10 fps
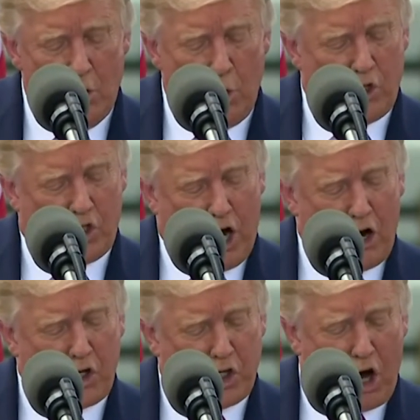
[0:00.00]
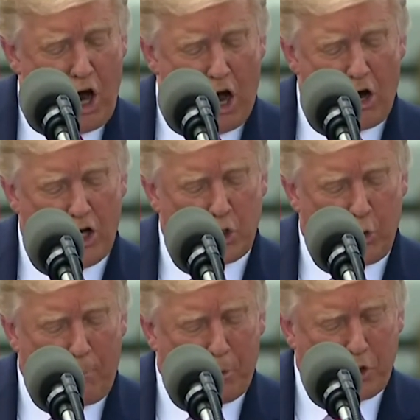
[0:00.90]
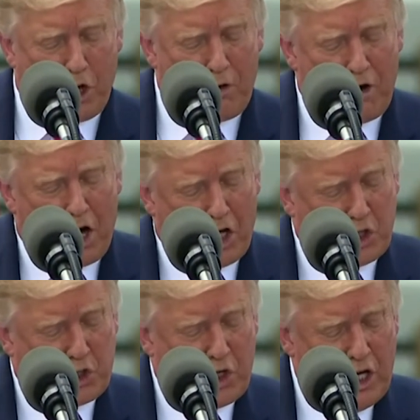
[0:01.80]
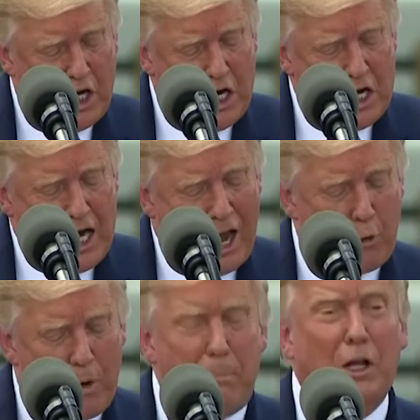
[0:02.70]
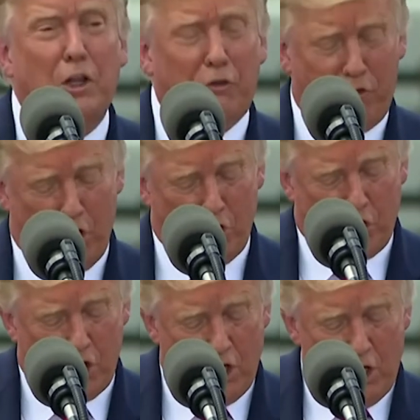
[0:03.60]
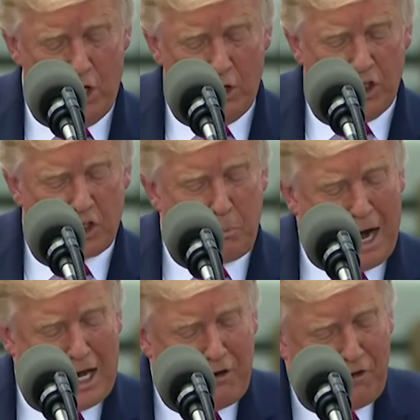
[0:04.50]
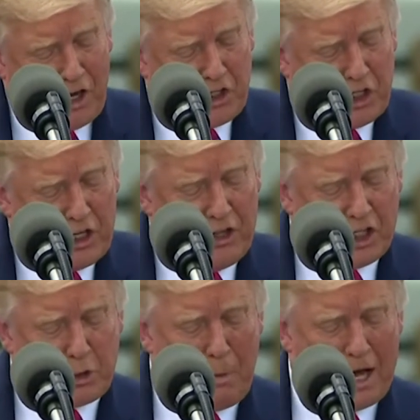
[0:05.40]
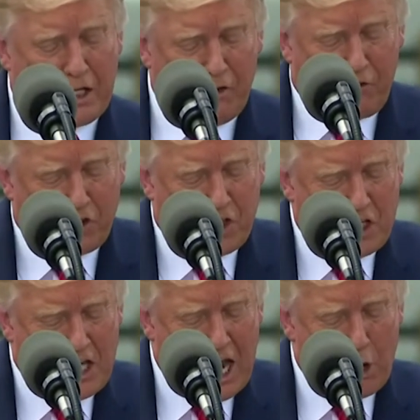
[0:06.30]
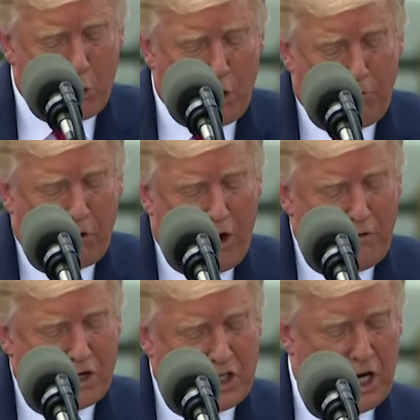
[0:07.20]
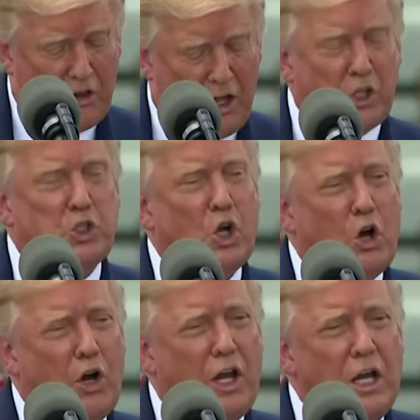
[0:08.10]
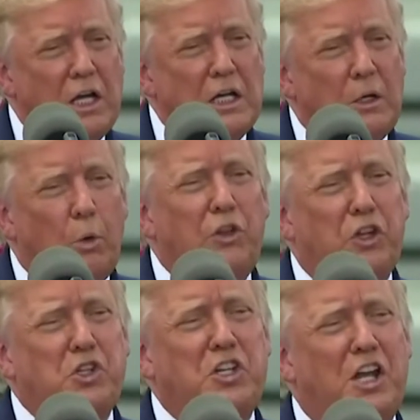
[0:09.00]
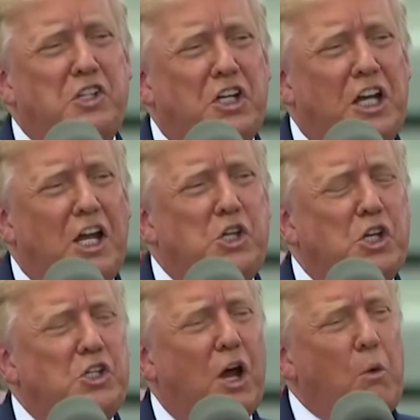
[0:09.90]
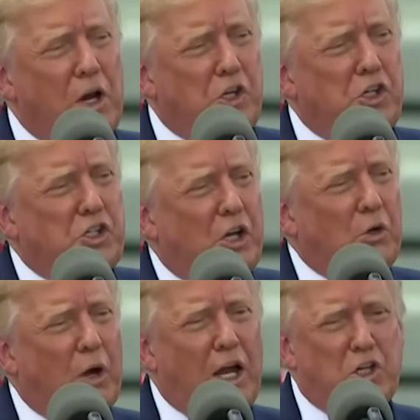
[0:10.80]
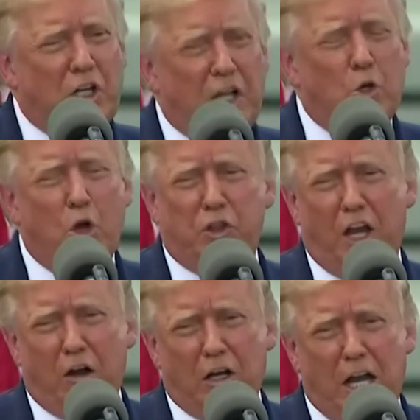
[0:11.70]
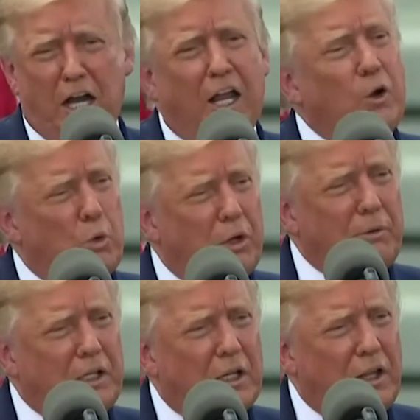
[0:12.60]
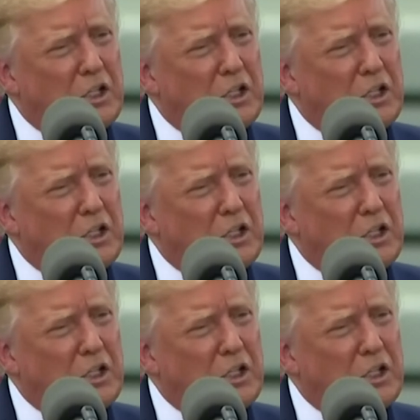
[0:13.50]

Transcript: We cherish our heritage. We preserve our history. And we build the future. This mighty vessel and this magnificent town will forever tell that story with this designation. So I want to just congratulate North Carolina and Wilmington.